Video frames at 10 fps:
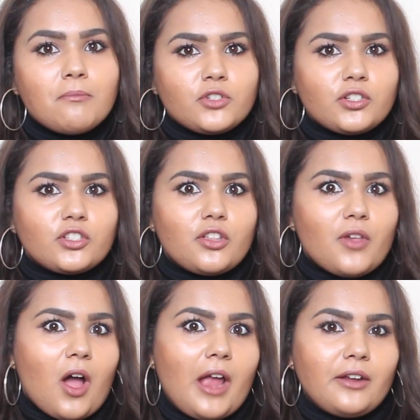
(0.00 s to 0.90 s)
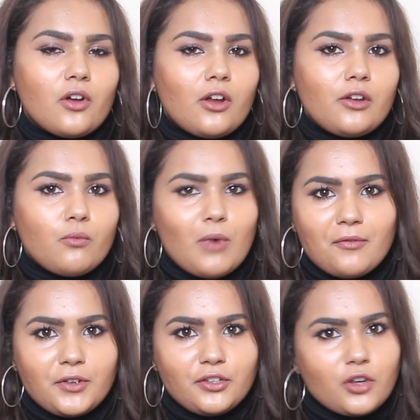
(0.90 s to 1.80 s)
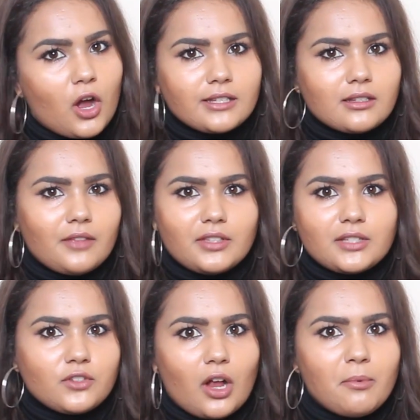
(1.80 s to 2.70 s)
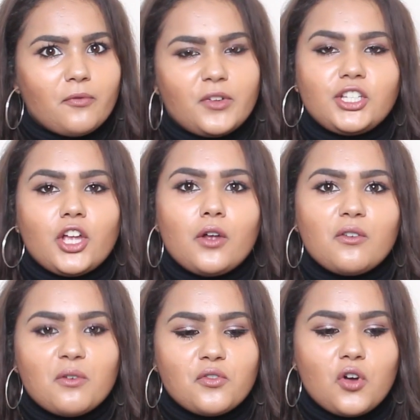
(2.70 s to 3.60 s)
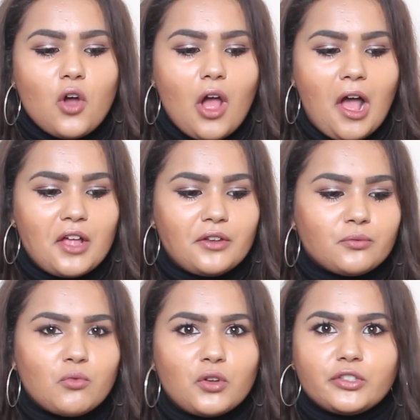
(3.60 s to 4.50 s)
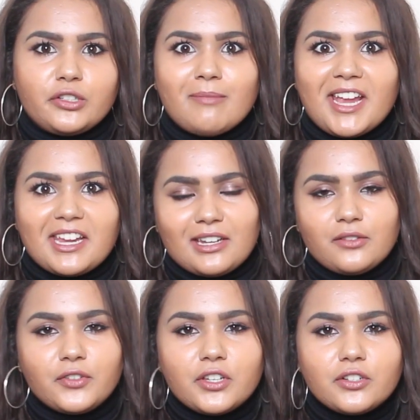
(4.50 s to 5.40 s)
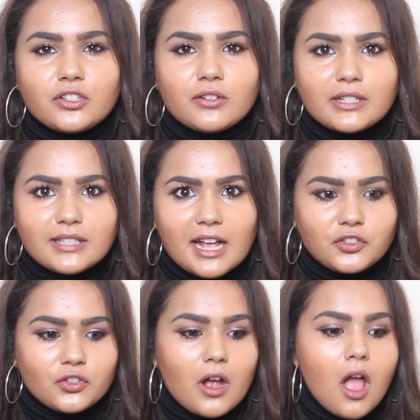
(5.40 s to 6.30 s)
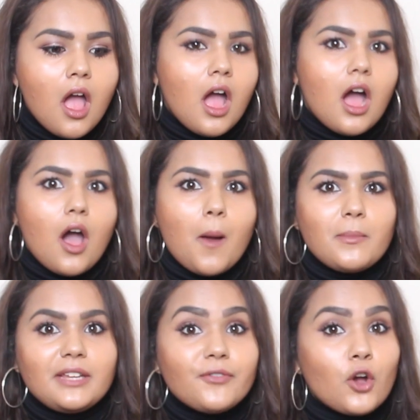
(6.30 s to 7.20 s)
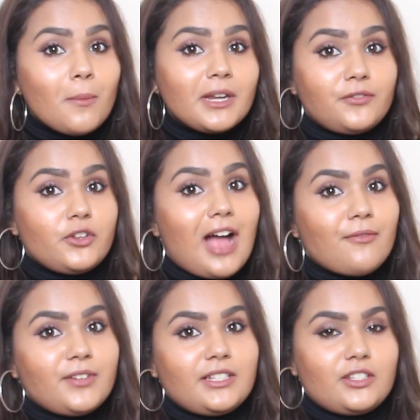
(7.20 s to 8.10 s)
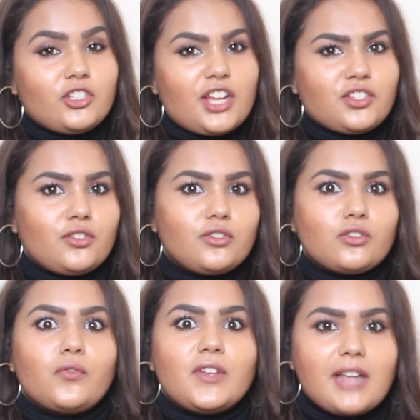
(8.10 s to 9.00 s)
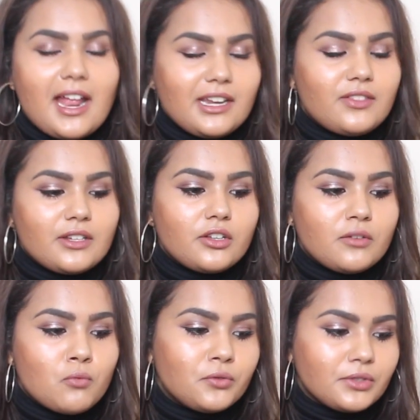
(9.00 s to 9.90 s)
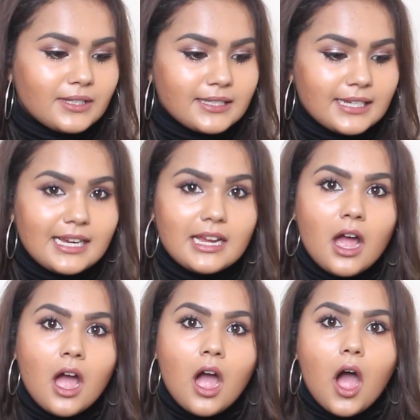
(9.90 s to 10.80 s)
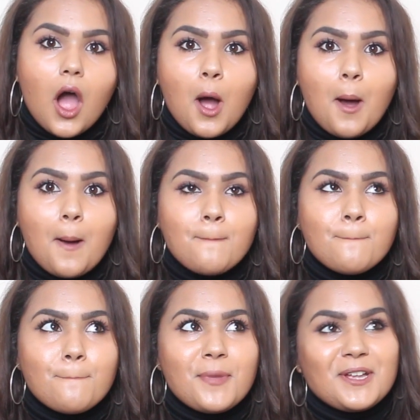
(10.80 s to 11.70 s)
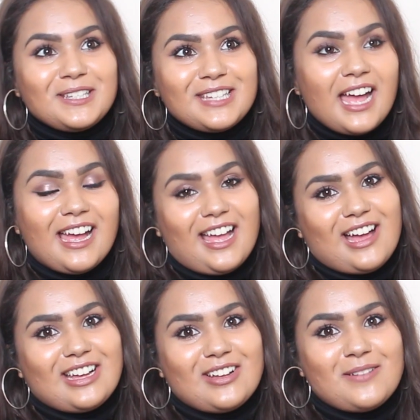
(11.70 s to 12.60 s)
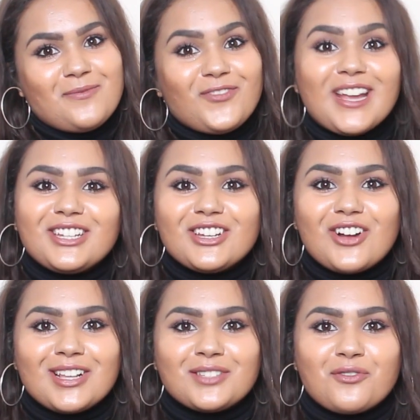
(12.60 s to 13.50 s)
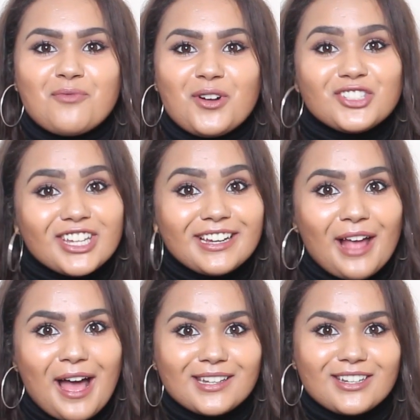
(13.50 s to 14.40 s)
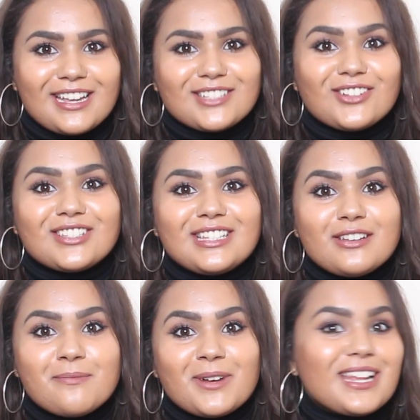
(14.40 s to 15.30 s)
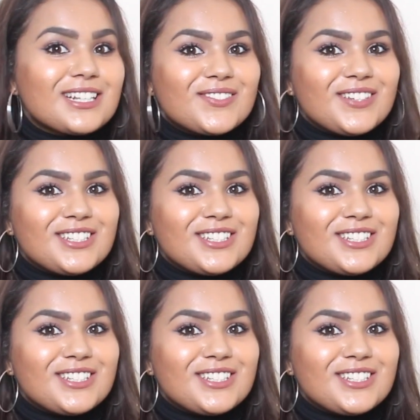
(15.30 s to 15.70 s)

just so that I know whether you guys like this type of video or not and what to make in the future, etc. Leave a comment if you have any suggestions or if there's anything that you want to see. But yeah, thank you guys for watching, and I guess I'll see you in my next